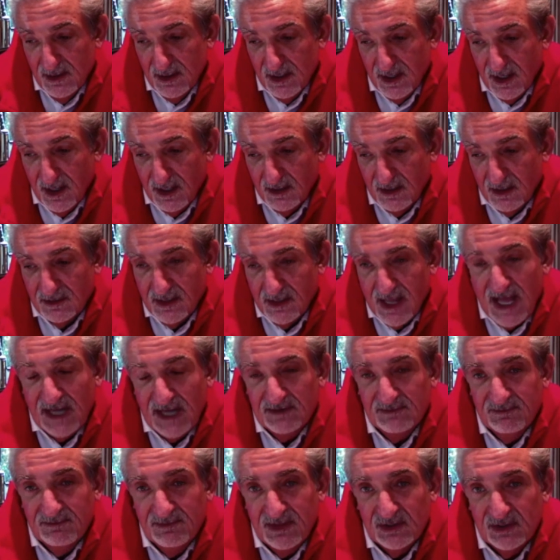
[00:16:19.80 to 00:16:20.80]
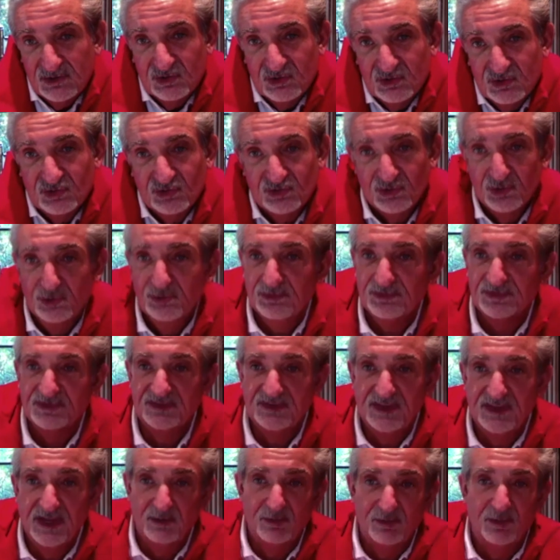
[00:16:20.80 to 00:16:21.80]
a lot of the
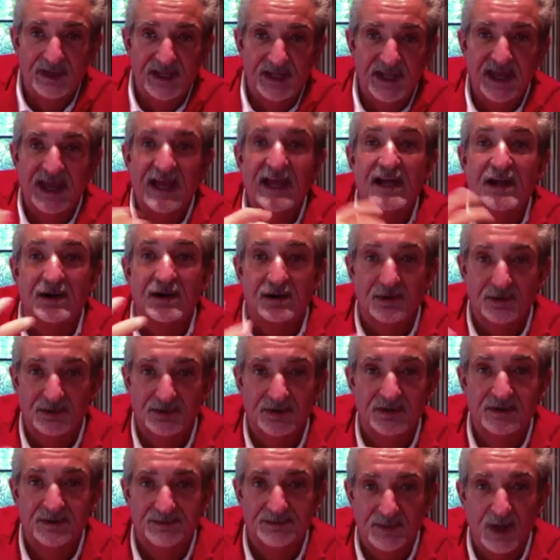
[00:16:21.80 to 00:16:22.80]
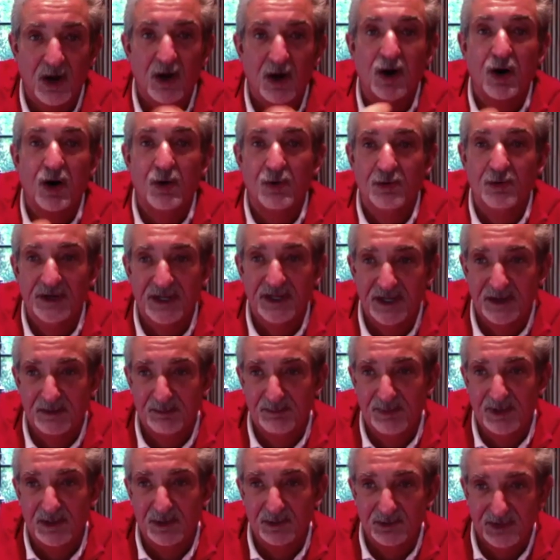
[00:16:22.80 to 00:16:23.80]
truths that we held, owning a
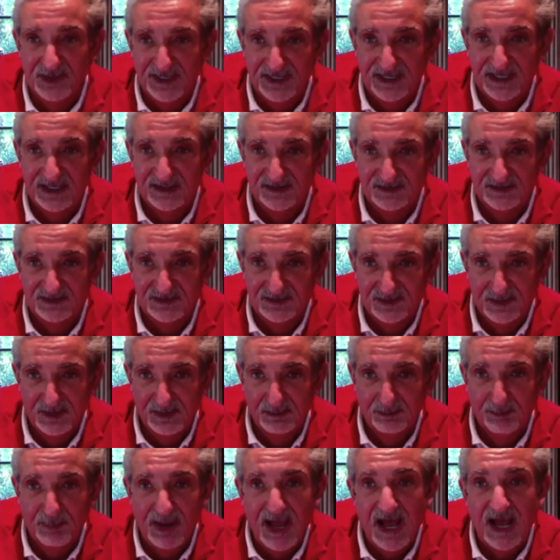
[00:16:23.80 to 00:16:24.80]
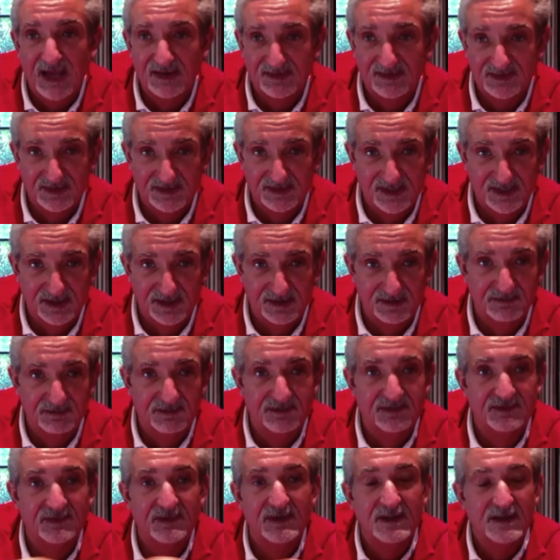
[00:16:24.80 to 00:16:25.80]
building is positive.
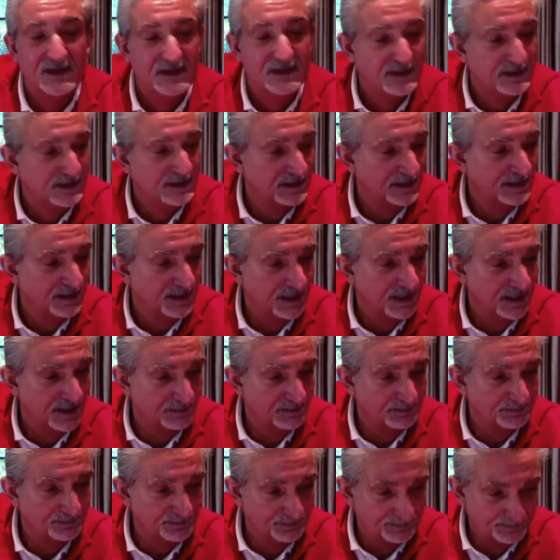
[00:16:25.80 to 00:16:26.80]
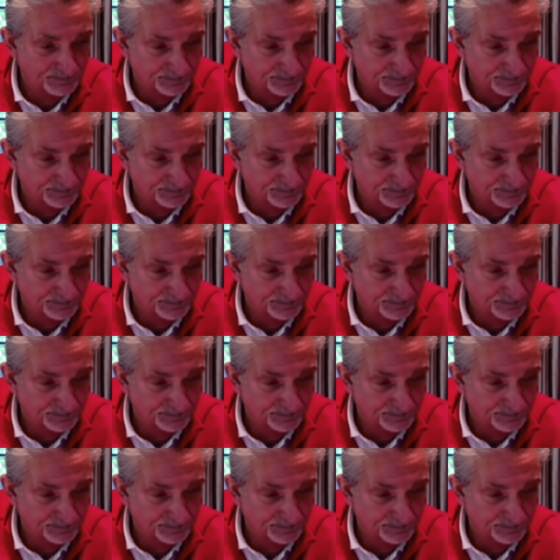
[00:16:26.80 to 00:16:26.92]
You